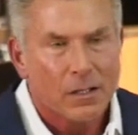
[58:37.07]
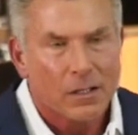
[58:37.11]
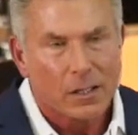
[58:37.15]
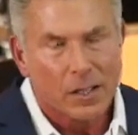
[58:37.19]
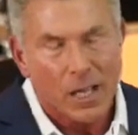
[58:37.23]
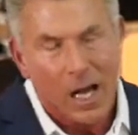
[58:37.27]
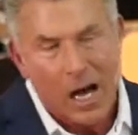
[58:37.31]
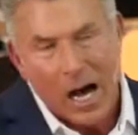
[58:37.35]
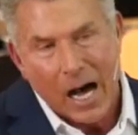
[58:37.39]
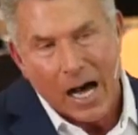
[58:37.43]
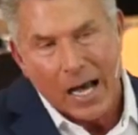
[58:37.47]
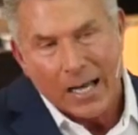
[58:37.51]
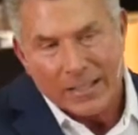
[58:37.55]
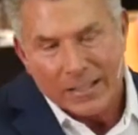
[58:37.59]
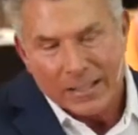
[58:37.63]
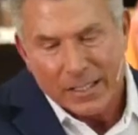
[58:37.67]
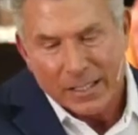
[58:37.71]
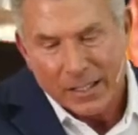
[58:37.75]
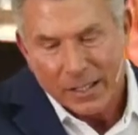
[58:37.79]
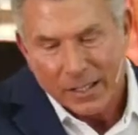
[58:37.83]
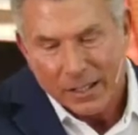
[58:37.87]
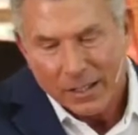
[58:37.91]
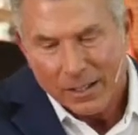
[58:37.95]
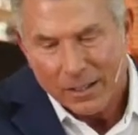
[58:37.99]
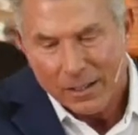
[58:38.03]
Lot,
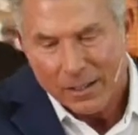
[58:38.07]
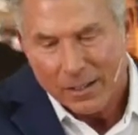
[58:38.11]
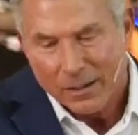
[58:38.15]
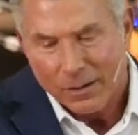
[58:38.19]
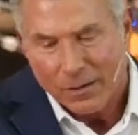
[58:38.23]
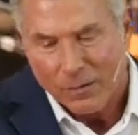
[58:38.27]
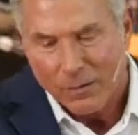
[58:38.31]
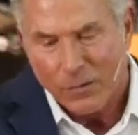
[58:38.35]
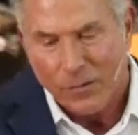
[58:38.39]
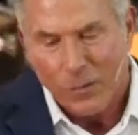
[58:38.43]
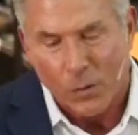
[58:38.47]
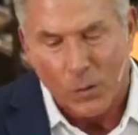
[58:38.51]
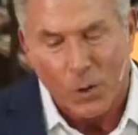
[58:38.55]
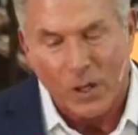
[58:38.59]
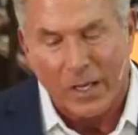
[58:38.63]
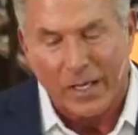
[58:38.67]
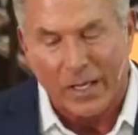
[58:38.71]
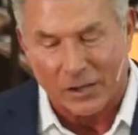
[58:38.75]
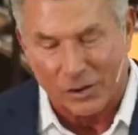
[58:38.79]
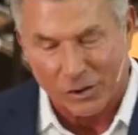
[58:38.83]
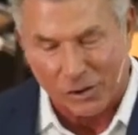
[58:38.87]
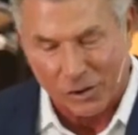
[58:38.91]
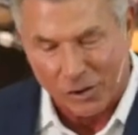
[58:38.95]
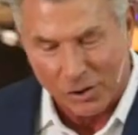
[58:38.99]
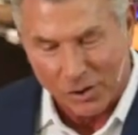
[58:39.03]

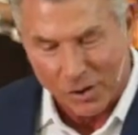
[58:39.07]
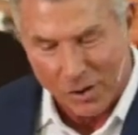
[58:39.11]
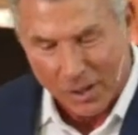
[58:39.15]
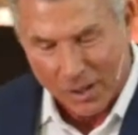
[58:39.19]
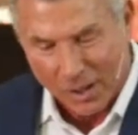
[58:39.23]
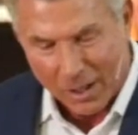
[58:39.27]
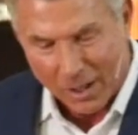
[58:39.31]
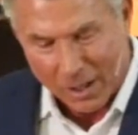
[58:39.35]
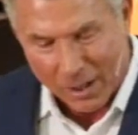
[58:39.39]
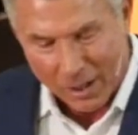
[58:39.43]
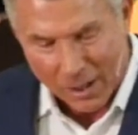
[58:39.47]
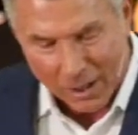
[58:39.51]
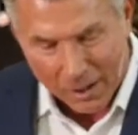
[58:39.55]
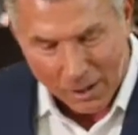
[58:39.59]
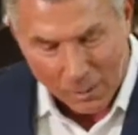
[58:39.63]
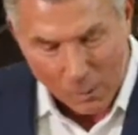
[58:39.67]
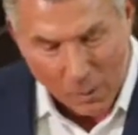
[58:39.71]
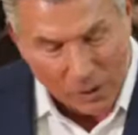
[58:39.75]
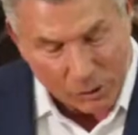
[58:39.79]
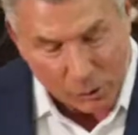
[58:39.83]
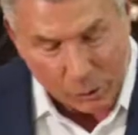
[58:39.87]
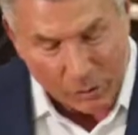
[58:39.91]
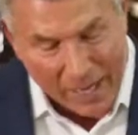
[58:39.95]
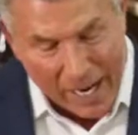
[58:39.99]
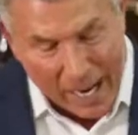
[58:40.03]
foolish.
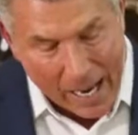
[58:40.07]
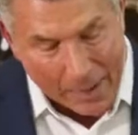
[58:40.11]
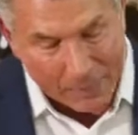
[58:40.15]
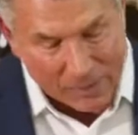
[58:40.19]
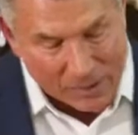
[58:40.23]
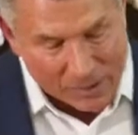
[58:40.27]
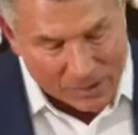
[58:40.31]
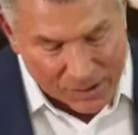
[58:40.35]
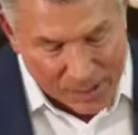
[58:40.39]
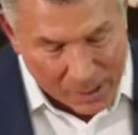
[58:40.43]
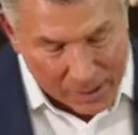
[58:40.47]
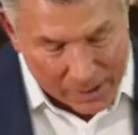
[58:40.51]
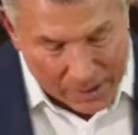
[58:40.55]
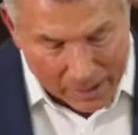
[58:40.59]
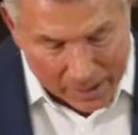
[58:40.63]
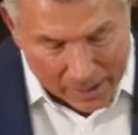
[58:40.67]
Watch what happens done